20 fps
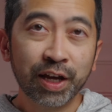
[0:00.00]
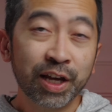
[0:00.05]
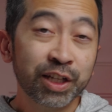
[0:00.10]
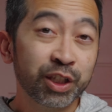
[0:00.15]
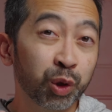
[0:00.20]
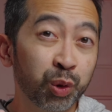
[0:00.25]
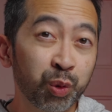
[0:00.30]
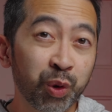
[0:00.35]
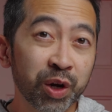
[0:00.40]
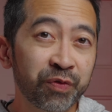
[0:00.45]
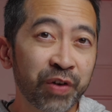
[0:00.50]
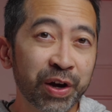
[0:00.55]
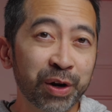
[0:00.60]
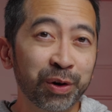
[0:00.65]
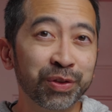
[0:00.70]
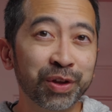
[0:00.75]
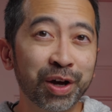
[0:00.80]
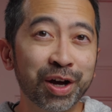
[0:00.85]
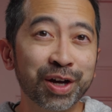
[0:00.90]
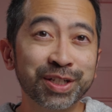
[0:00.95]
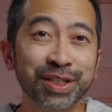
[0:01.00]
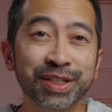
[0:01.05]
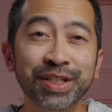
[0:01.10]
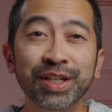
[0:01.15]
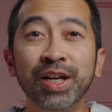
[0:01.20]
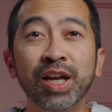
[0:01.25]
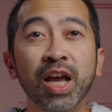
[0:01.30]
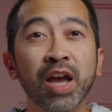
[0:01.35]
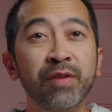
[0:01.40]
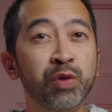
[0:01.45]
So quick final thoughts.
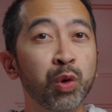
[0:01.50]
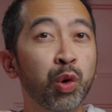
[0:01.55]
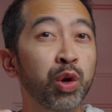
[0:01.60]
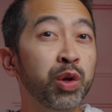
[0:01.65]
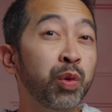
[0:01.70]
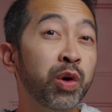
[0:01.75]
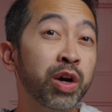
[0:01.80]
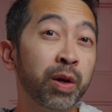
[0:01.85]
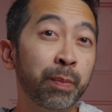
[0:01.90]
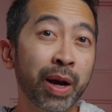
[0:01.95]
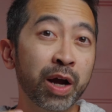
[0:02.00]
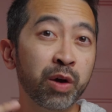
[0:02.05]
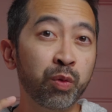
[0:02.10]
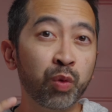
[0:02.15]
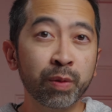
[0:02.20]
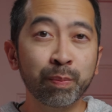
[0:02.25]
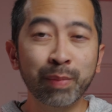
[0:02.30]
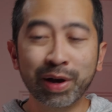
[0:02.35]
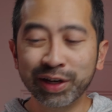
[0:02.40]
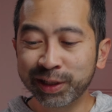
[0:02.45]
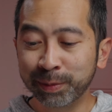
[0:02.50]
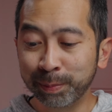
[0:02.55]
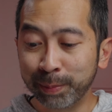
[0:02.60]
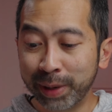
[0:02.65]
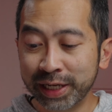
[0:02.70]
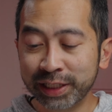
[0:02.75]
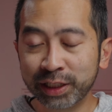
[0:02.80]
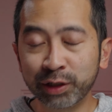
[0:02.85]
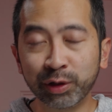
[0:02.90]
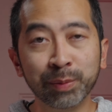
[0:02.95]
If you only want to buy one mounting
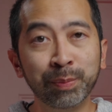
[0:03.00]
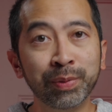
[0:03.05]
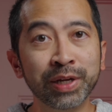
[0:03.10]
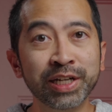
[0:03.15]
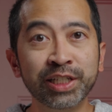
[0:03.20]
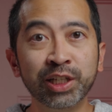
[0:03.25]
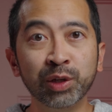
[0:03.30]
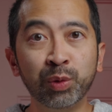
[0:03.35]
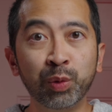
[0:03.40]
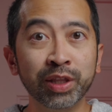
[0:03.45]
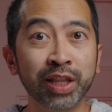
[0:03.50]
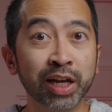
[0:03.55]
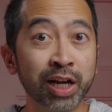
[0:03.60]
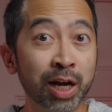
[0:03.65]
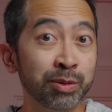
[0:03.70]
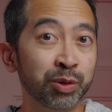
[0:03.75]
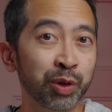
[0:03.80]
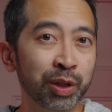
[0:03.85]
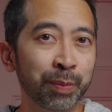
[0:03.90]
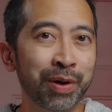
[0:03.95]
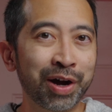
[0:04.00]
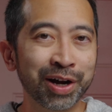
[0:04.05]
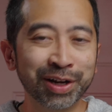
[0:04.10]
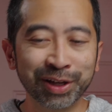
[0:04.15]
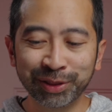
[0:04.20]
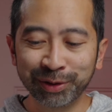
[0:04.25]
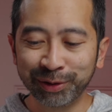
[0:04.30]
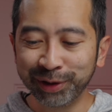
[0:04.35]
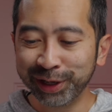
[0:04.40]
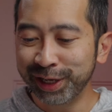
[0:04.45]
base to replace the one that comes with the
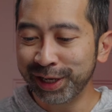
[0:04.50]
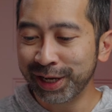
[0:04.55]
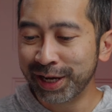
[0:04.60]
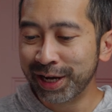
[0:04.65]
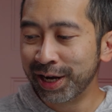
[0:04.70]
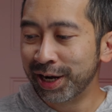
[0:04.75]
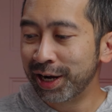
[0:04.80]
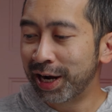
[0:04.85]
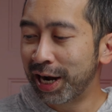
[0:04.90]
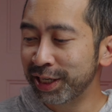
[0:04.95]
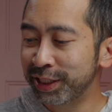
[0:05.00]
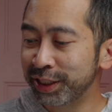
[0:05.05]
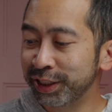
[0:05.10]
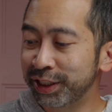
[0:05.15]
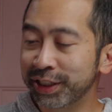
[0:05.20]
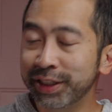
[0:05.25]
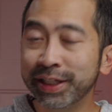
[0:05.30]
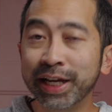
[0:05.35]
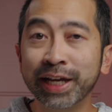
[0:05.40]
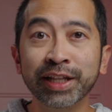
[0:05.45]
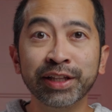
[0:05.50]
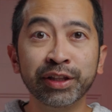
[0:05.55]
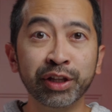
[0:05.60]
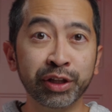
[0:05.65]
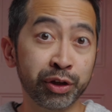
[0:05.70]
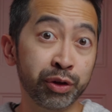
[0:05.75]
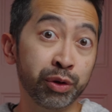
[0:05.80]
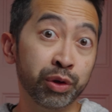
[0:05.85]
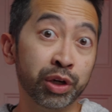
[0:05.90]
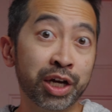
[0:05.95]
Pocket 3, I suggest getting
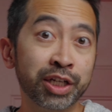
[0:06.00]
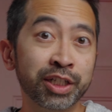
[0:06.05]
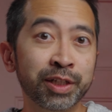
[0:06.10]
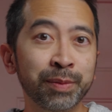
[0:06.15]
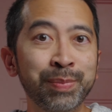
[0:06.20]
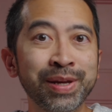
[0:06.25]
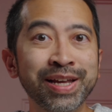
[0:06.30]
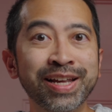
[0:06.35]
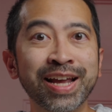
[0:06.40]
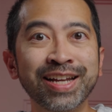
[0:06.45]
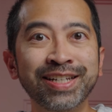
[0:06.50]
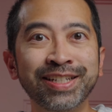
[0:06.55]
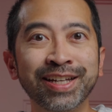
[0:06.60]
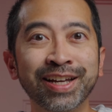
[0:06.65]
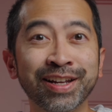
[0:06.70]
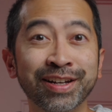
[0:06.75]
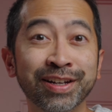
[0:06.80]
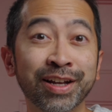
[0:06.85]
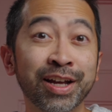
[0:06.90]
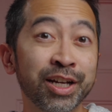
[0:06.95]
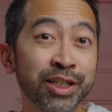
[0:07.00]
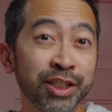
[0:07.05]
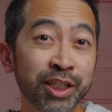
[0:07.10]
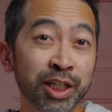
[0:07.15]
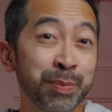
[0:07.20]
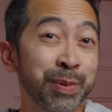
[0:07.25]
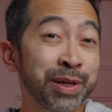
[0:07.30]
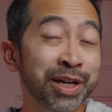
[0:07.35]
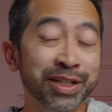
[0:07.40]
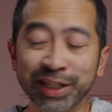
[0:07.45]
the Ulanzi PK10
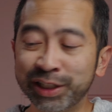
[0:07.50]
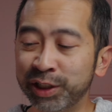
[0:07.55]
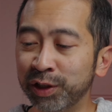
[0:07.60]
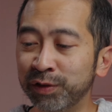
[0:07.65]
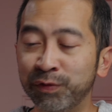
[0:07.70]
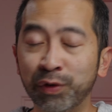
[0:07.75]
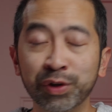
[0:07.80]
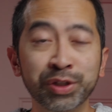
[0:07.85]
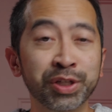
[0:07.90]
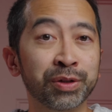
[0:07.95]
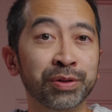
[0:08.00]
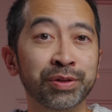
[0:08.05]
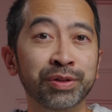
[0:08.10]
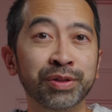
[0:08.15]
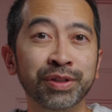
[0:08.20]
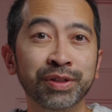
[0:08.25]
just because it's so versatile.